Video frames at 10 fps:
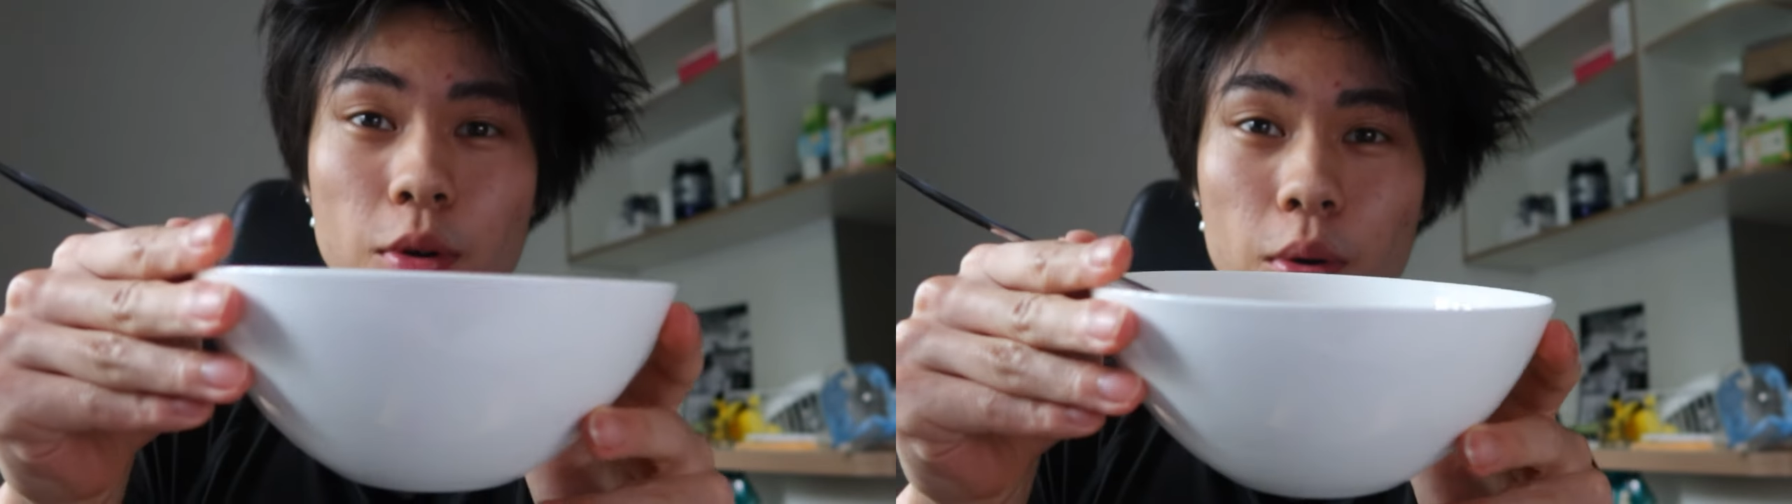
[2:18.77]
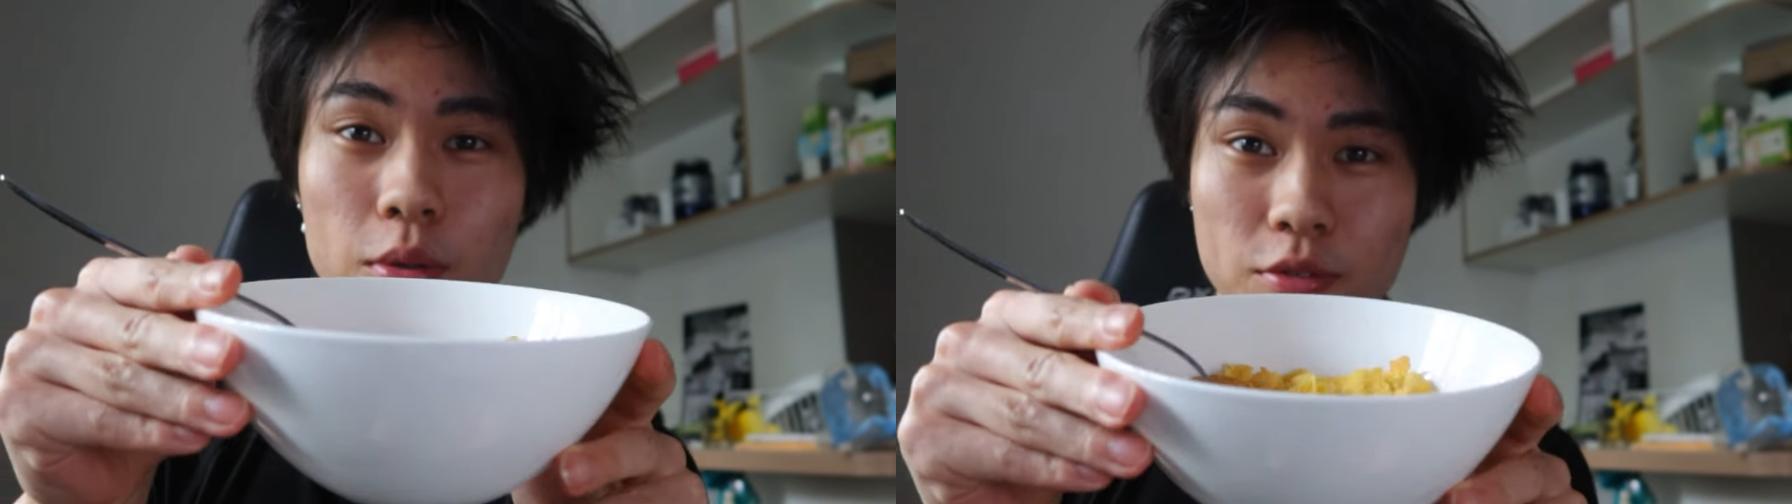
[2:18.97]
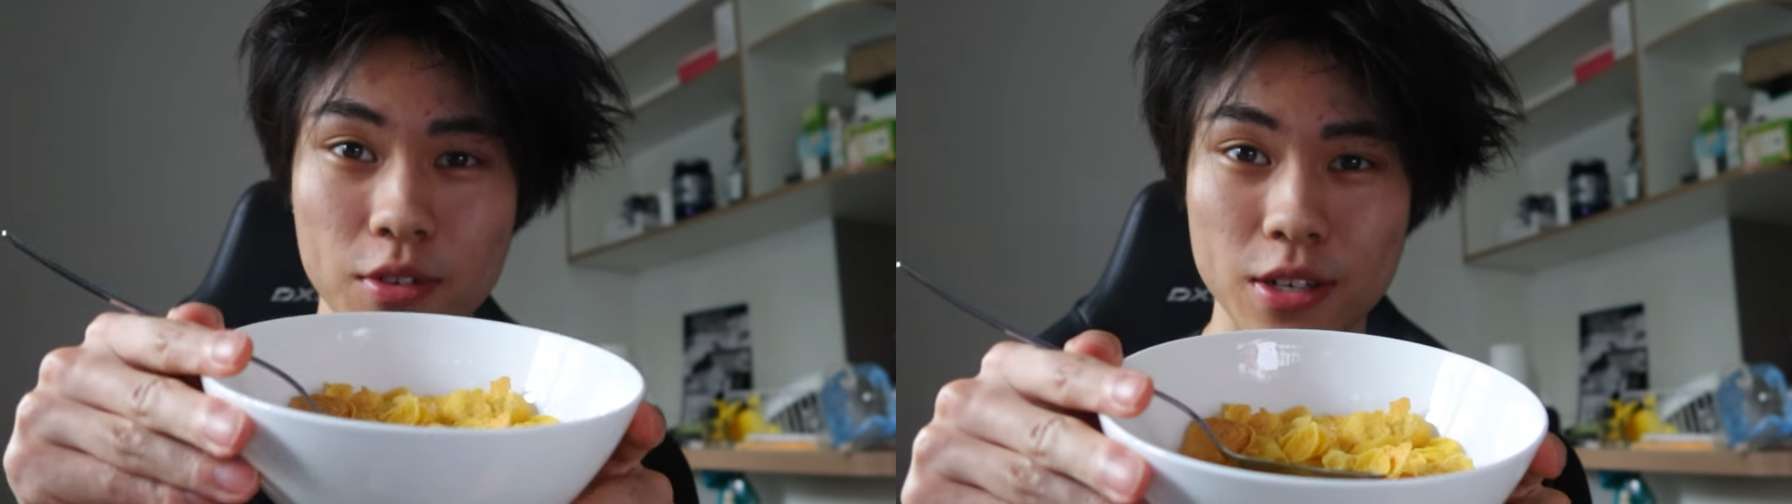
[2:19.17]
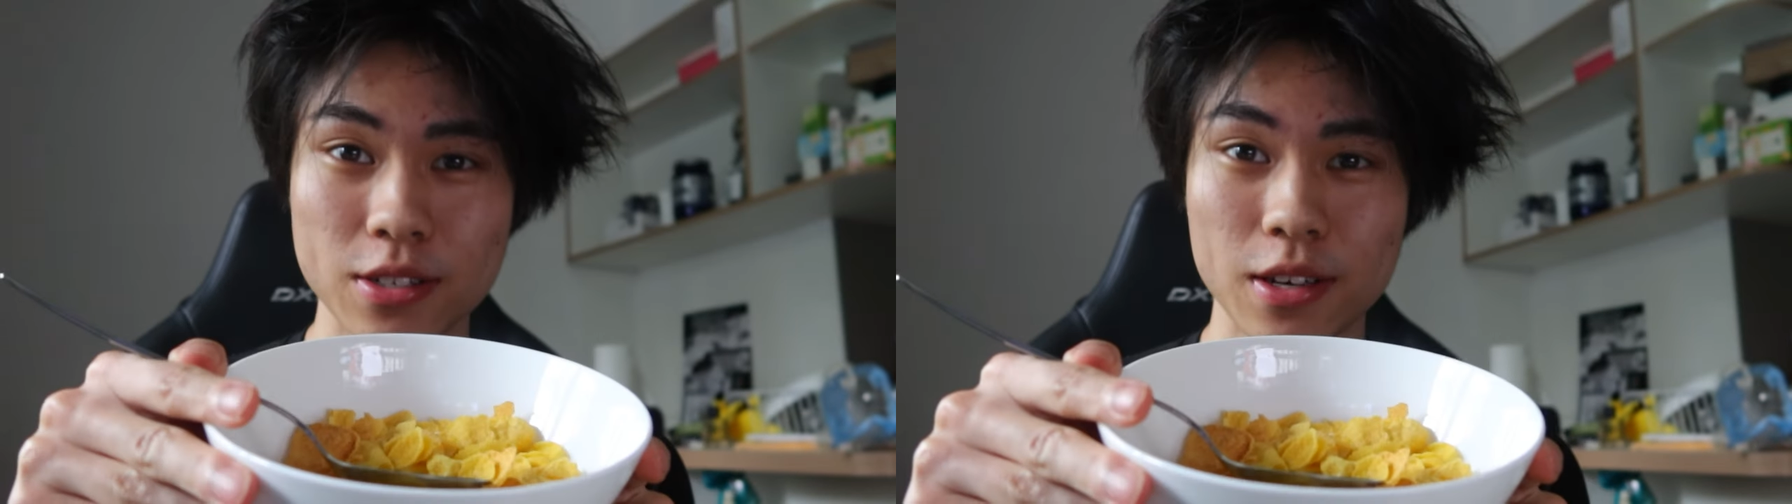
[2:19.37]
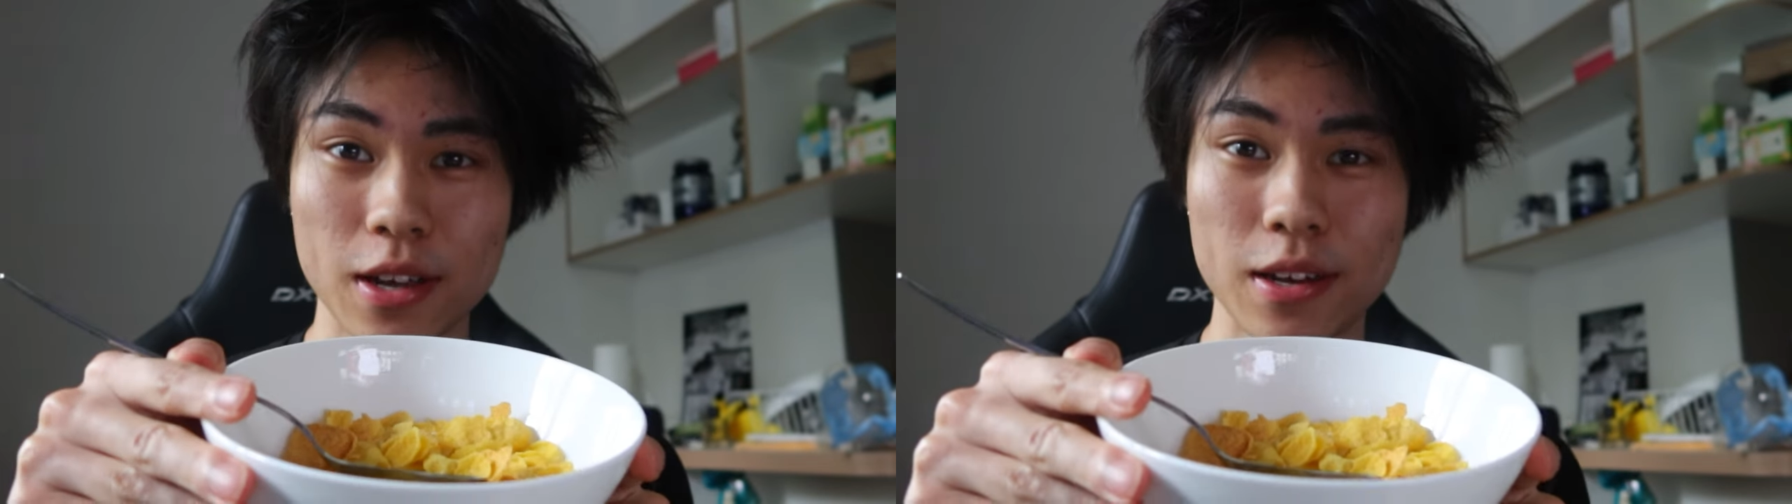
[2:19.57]

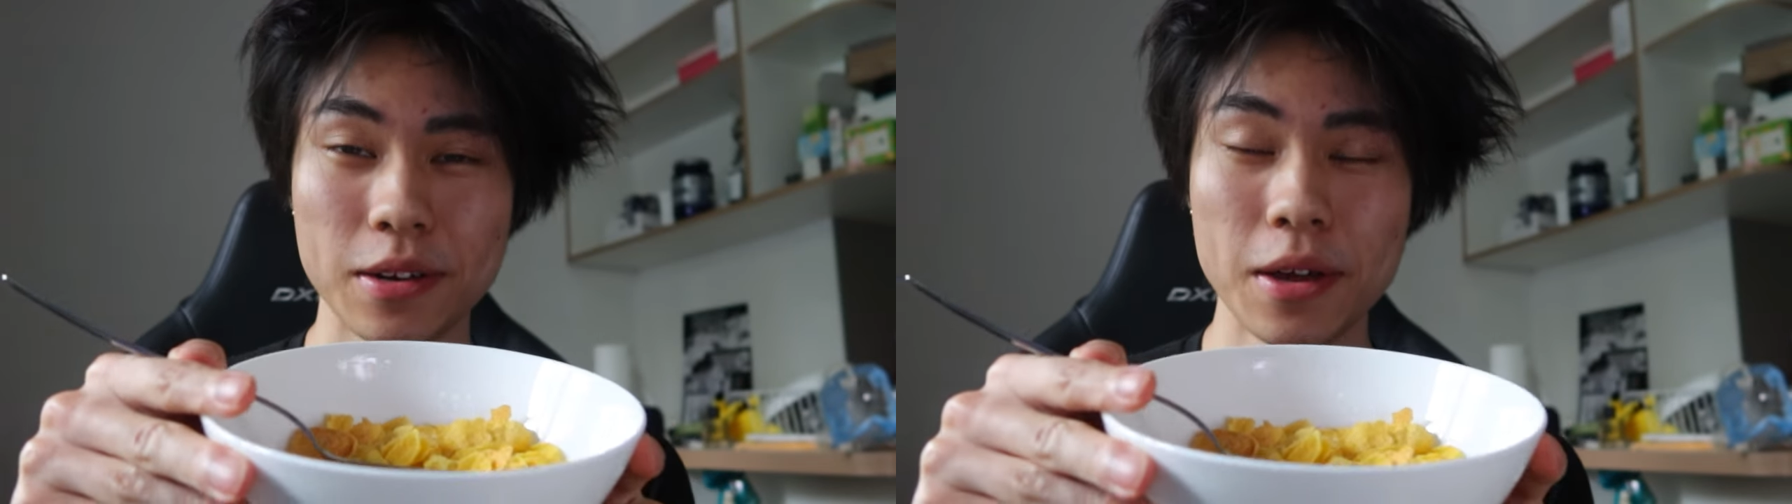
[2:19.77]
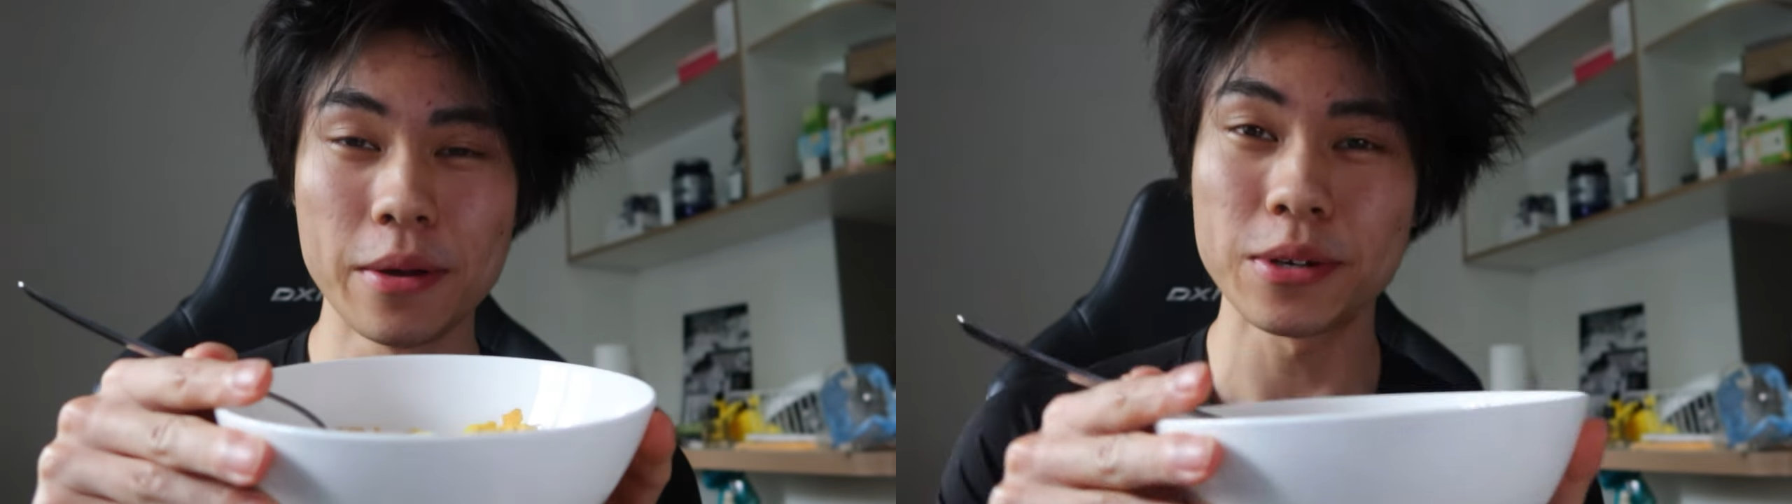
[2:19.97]
cornflakes again